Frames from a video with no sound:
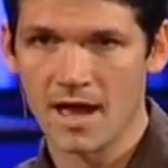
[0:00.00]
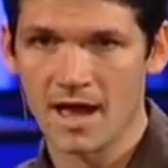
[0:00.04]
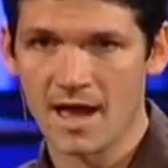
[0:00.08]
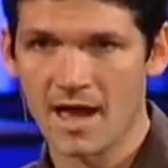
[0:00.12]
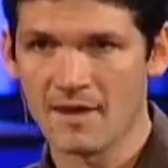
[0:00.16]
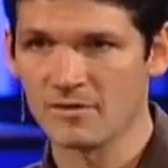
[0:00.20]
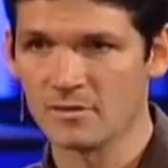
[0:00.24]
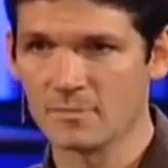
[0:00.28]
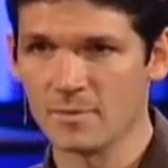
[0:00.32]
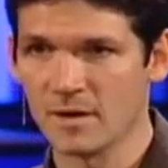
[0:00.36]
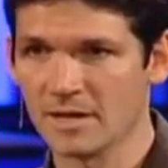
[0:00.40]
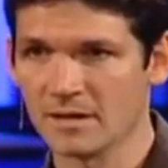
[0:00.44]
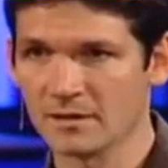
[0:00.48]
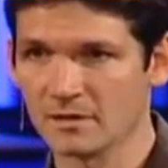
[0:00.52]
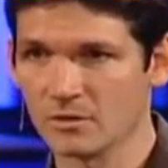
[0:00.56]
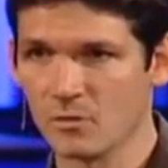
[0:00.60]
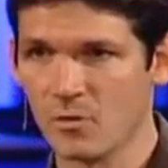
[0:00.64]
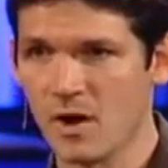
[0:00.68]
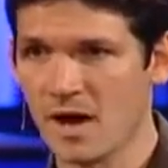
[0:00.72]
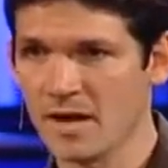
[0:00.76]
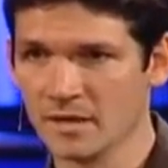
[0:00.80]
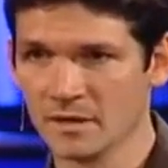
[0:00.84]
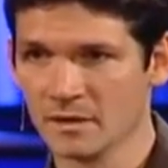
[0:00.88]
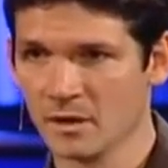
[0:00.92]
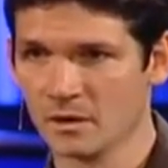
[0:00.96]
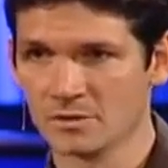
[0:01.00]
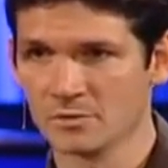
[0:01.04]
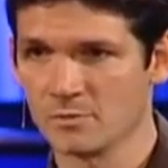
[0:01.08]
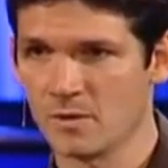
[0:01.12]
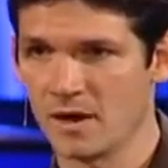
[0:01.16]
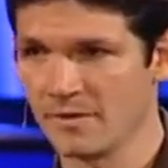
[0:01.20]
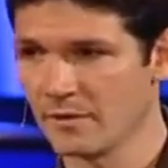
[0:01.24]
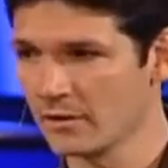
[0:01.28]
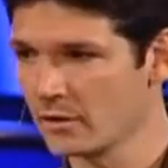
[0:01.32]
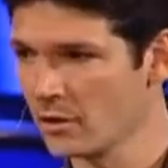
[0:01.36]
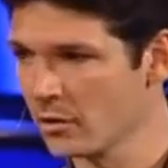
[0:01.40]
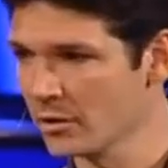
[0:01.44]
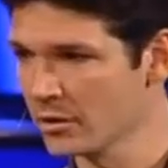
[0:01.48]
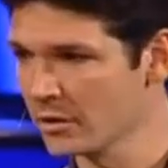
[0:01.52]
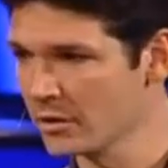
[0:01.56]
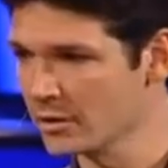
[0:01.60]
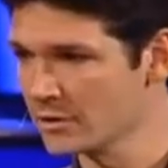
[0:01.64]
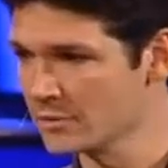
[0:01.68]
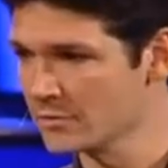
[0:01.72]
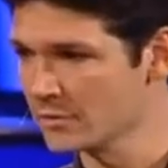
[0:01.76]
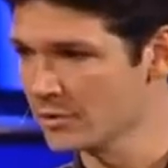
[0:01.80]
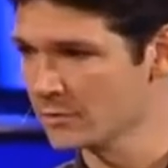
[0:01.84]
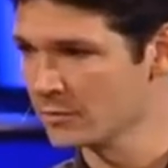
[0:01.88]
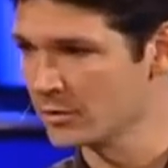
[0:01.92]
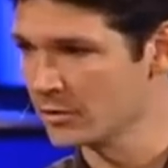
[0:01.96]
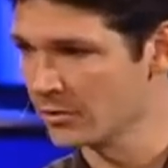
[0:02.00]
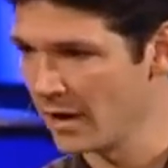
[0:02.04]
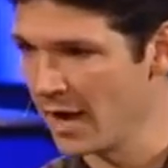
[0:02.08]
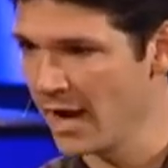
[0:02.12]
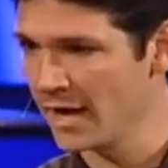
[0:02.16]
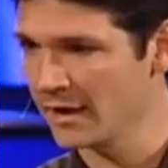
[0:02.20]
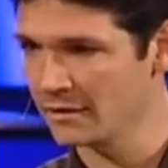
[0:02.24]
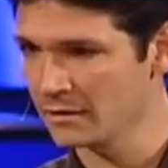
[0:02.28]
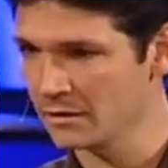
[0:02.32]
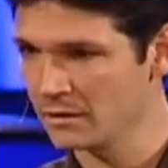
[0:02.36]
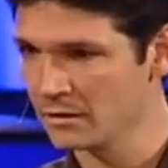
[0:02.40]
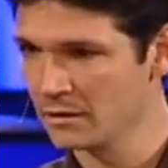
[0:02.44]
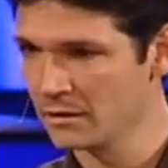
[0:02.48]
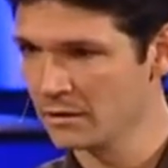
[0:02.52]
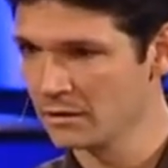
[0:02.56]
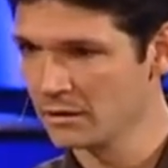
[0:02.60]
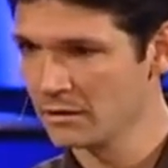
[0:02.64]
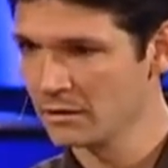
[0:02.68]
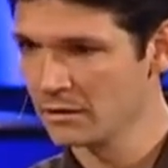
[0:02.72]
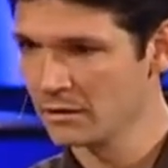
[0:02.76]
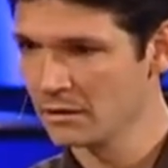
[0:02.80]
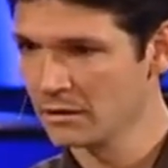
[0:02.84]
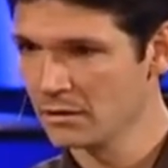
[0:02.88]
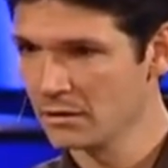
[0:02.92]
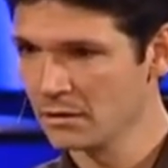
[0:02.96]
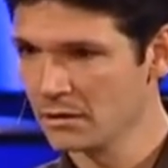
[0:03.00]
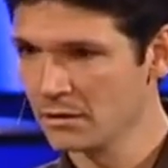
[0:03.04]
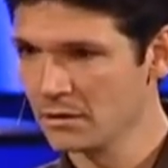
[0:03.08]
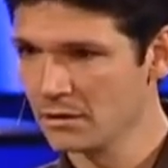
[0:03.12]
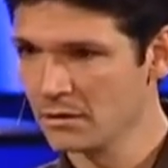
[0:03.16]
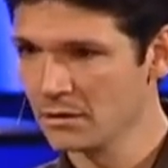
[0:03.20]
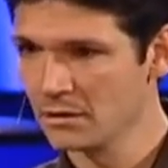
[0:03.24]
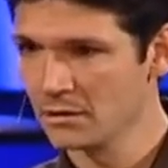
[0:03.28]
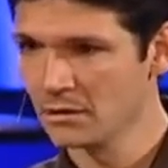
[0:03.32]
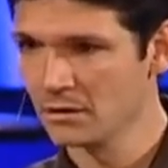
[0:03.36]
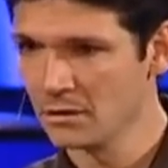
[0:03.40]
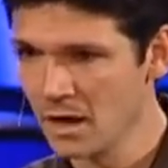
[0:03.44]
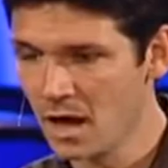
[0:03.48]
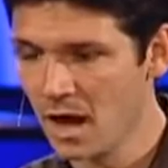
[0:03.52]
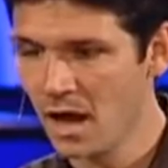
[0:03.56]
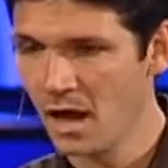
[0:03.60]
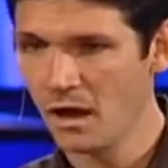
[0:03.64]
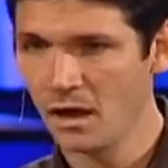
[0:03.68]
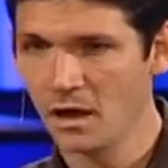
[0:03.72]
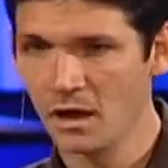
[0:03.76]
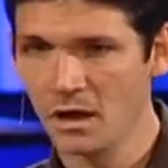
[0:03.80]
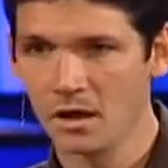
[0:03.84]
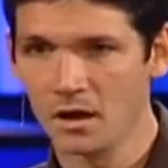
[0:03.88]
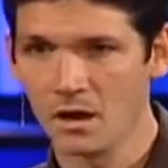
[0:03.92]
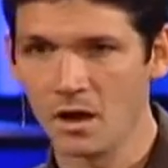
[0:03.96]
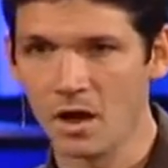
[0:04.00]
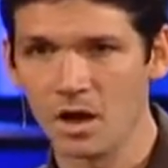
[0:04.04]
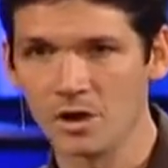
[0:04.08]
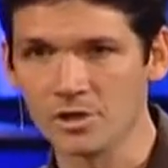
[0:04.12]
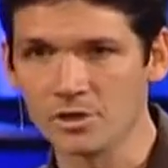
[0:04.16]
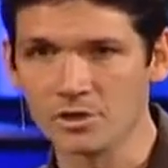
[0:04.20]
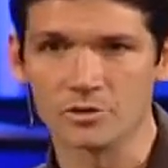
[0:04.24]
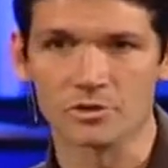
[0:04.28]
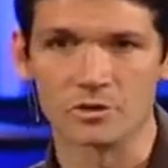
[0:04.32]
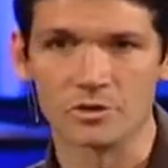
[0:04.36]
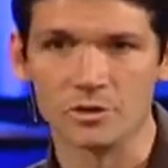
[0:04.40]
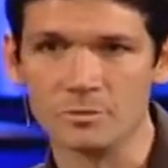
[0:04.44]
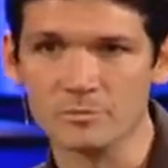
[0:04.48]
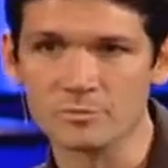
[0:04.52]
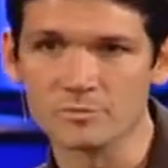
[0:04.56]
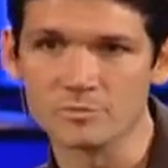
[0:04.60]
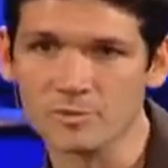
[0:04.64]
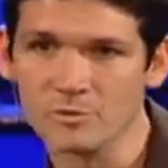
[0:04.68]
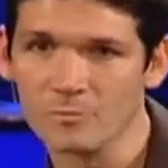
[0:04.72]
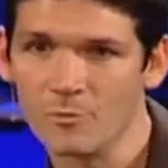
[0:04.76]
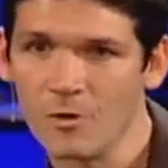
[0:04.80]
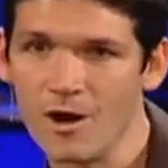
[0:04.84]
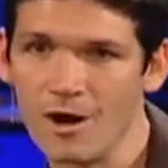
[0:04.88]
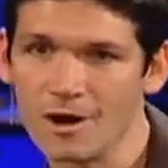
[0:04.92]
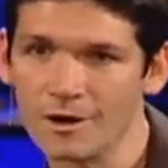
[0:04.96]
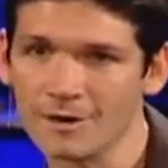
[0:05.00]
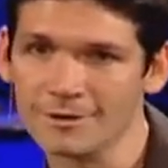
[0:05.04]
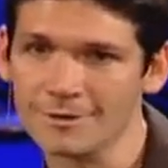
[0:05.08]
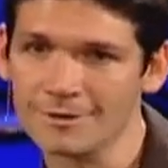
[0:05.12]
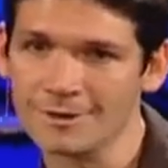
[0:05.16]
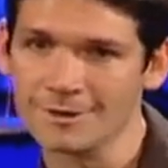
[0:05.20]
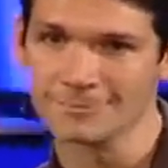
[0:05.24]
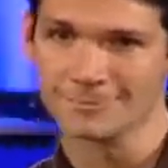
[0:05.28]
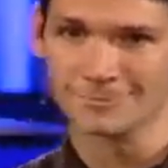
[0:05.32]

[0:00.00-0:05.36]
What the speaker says: Everybody at the wedding knows why they're going to this room, correct? Huh? All your groomsmen walking you,